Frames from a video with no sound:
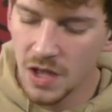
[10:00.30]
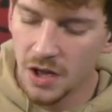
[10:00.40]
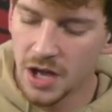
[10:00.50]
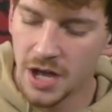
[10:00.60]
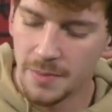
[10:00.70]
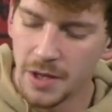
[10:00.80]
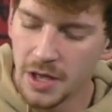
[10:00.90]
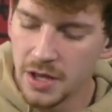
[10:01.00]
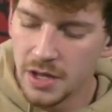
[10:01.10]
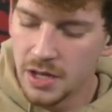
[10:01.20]
Um,
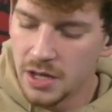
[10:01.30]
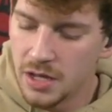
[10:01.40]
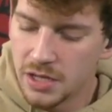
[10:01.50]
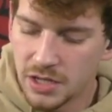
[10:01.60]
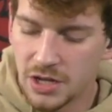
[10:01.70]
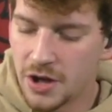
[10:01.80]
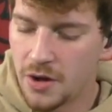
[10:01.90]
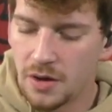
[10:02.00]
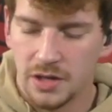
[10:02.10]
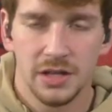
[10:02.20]

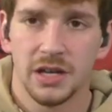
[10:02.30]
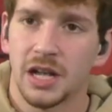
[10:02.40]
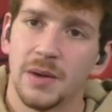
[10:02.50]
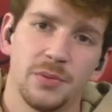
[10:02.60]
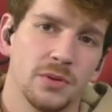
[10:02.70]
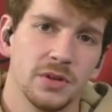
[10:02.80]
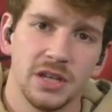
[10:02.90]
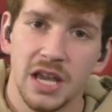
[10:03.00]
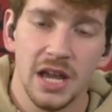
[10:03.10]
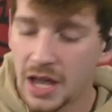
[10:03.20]
a couple
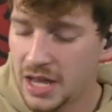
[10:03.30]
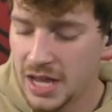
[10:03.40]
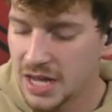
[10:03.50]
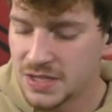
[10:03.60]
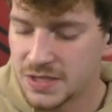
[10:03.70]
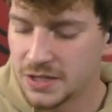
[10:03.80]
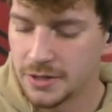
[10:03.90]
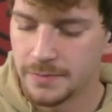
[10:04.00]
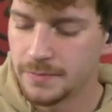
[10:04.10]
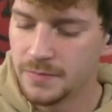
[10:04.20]
he had
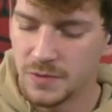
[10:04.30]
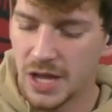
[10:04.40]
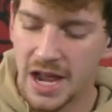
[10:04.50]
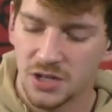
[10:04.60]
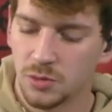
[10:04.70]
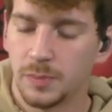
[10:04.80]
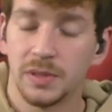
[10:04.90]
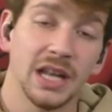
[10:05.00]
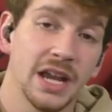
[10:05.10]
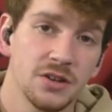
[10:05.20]
some actual
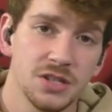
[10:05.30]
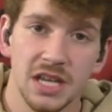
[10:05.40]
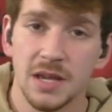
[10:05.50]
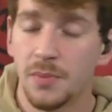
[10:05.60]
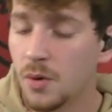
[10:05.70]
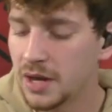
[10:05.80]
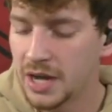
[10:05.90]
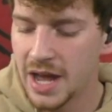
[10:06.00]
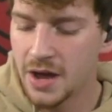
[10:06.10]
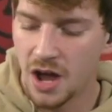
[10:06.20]
players that he
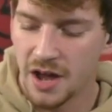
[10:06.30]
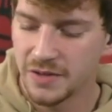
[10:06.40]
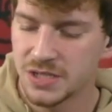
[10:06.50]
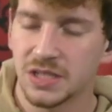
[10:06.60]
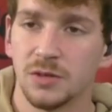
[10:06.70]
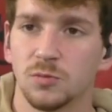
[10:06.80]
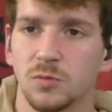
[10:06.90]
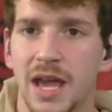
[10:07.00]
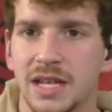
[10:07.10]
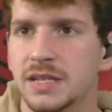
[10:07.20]
pointed out. Obviously,
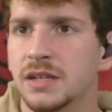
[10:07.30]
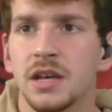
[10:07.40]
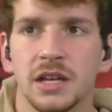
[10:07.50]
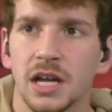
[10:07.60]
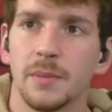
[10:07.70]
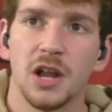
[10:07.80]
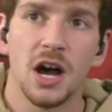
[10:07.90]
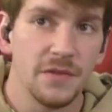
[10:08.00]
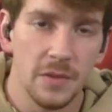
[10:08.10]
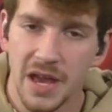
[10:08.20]
Wright coming
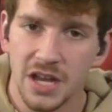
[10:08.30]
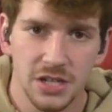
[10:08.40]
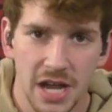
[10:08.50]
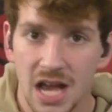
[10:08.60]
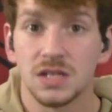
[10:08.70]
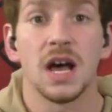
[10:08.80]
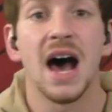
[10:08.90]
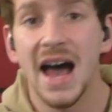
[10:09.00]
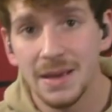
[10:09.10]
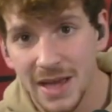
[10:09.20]
off the bench, as
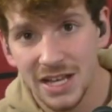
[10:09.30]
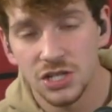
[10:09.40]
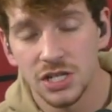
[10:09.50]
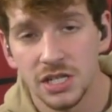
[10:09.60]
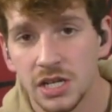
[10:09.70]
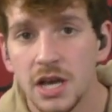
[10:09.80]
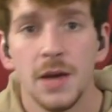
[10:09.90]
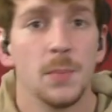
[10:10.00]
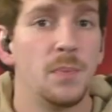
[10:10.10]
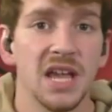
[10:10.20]
I mentioned,
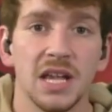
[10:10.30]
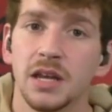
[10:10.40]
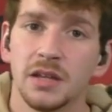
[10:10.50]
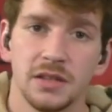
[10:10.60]
big,